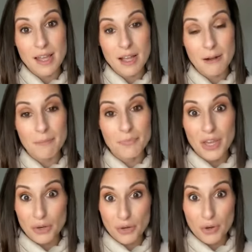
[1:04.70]
um,
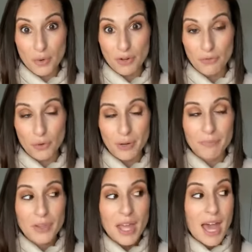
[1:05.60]
that you're going for.
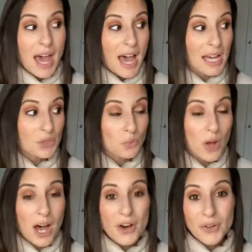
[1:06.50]
As
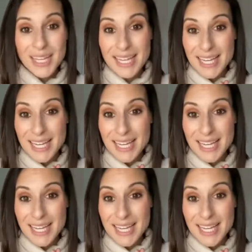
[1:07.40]
well,